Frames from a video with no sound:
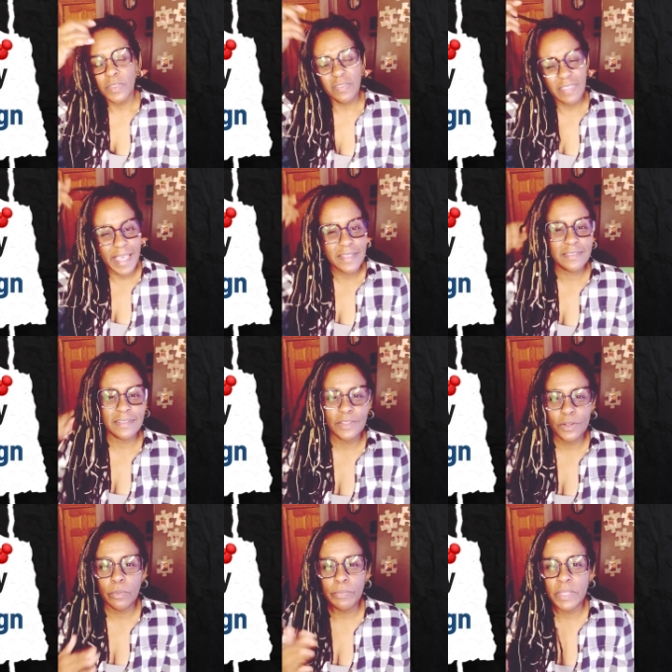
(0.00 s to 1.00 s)
that's a
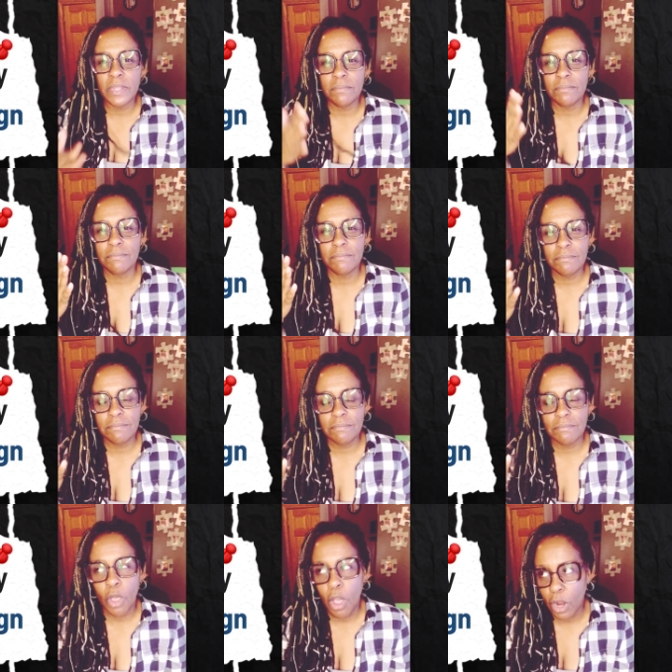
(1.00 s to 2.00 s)
little bit
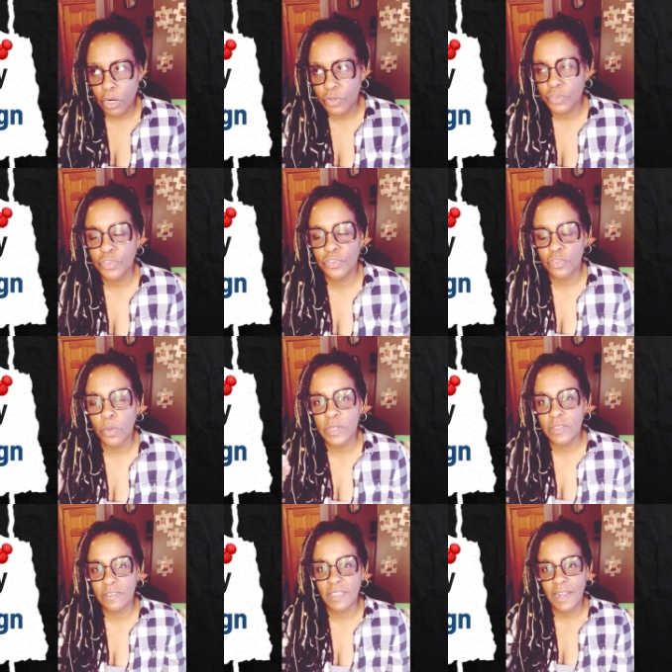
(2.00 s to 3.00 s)
harsh. So
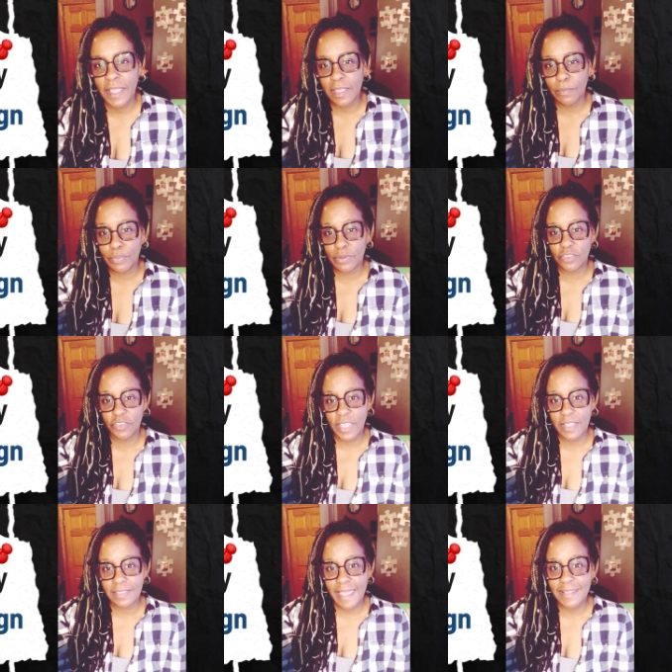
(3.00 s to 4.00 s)
instead I can
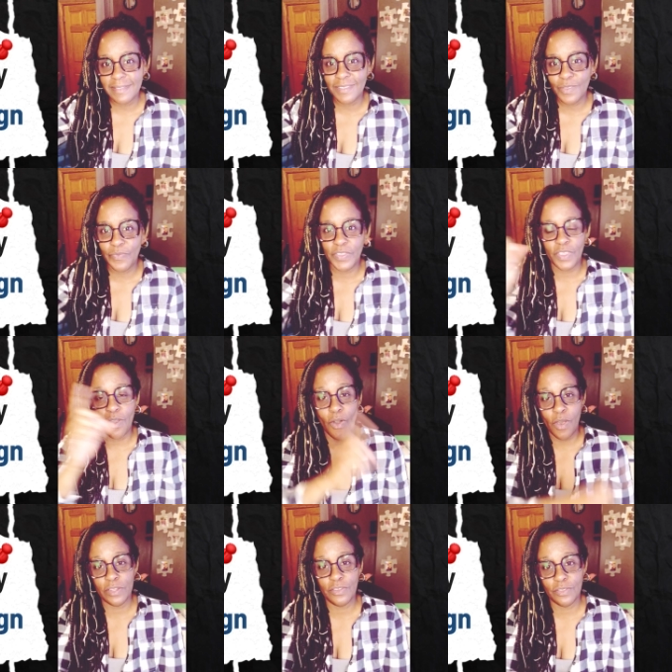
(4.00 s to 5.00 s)
project that TV
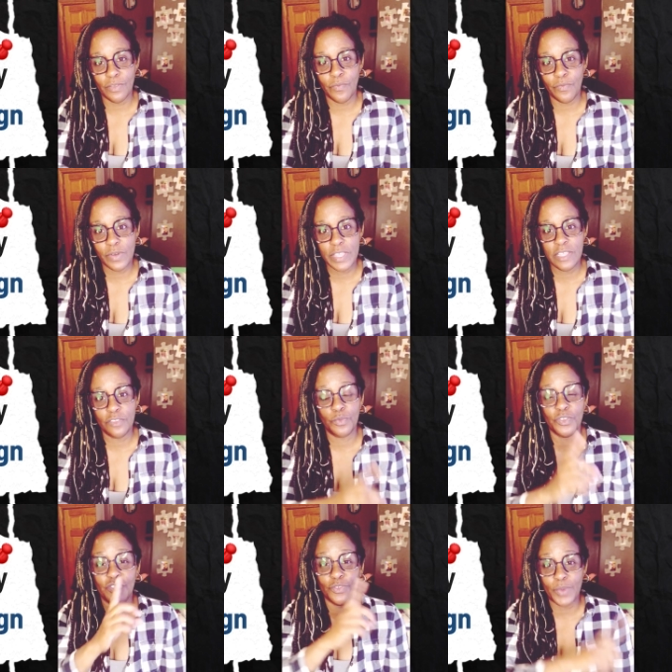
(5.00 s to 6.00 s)
onto the fridge,
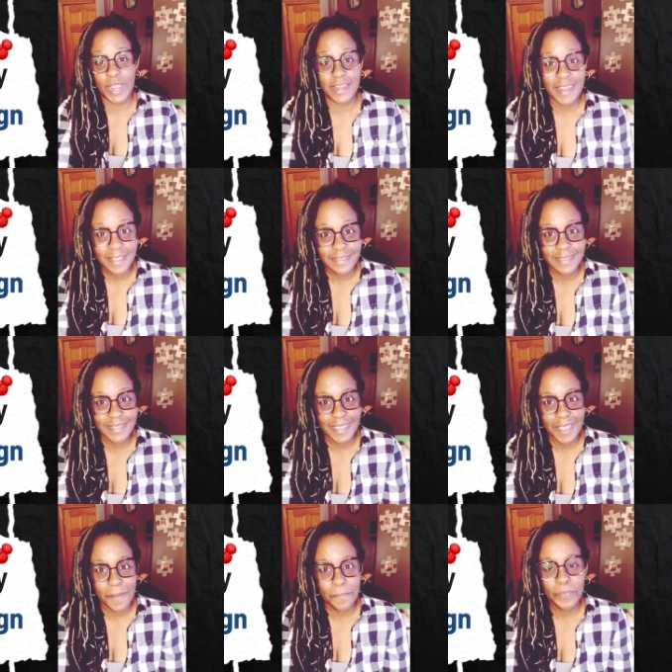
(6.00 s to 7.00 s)
which is right next to
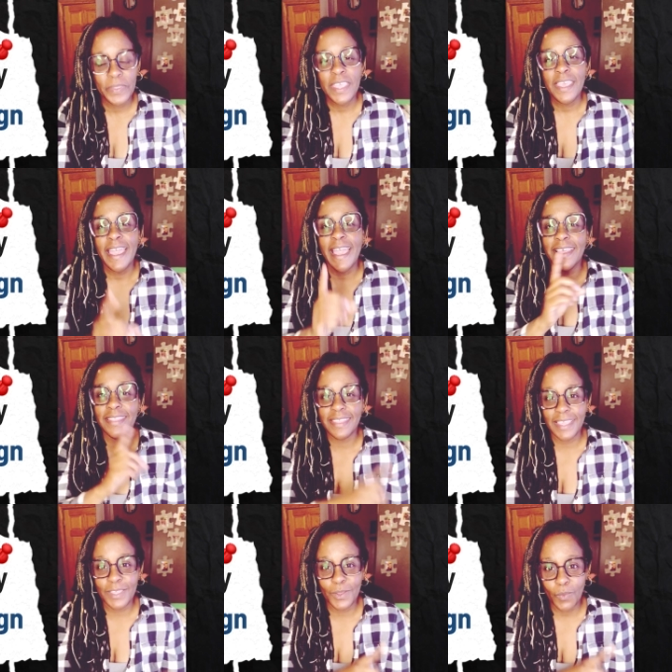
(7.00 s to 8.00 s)
them, and
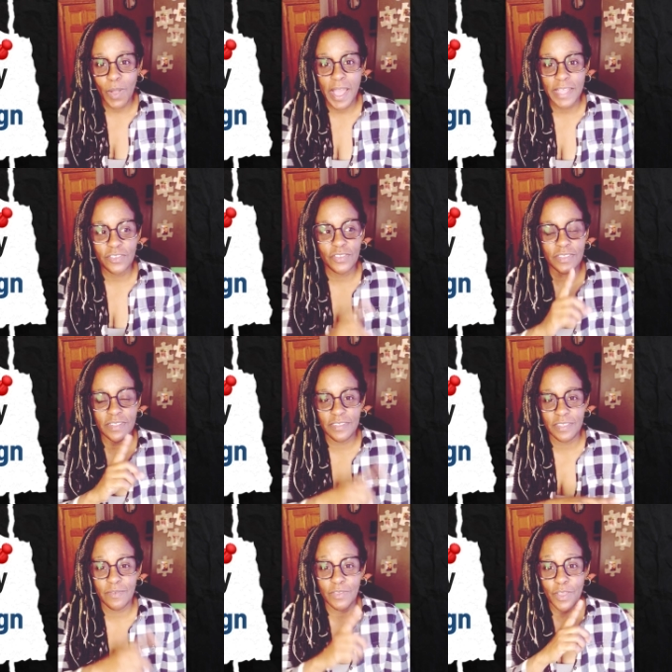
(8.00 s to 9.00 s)
they can watch the
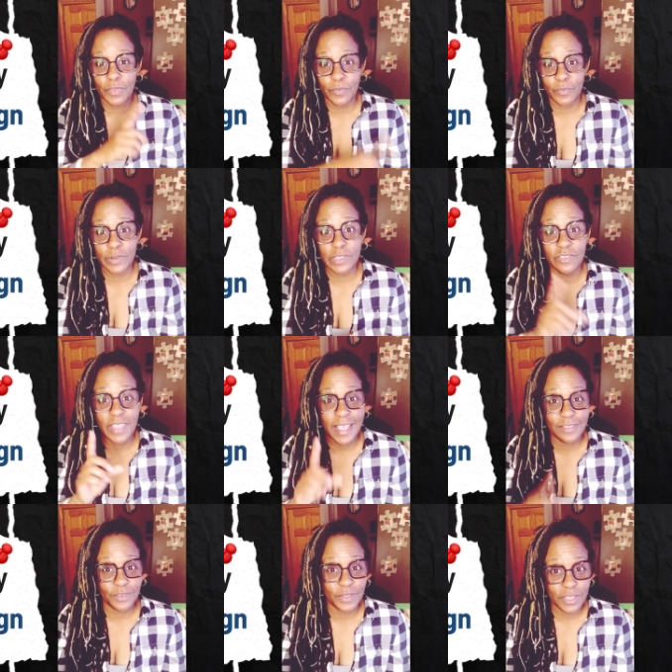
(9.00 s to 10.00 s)
TV on the fridge
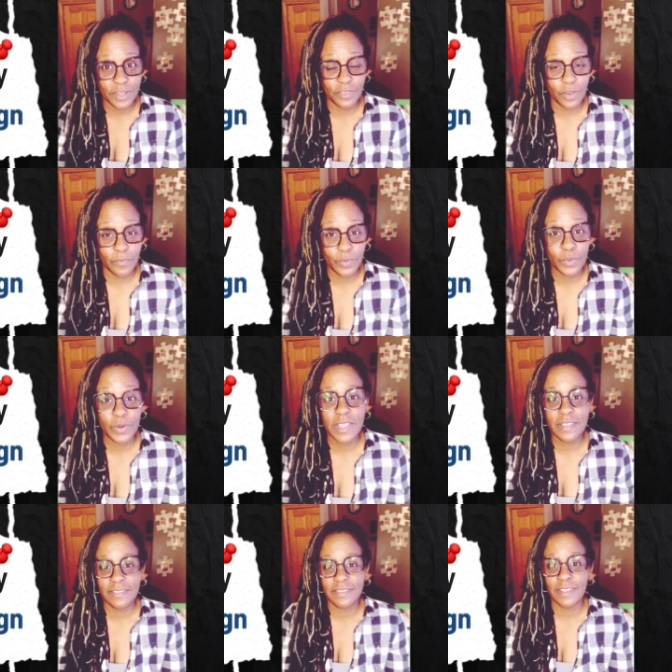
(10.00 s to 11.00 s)
as they're eating their food
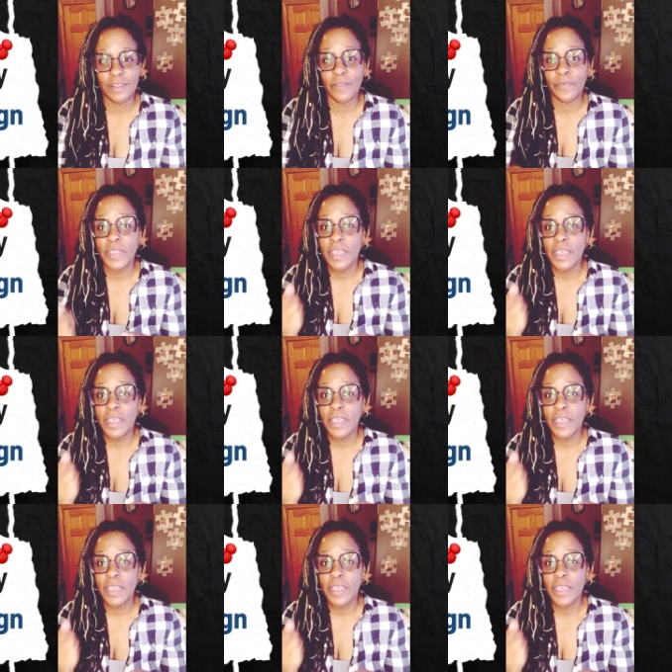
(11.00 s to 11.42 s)
instead of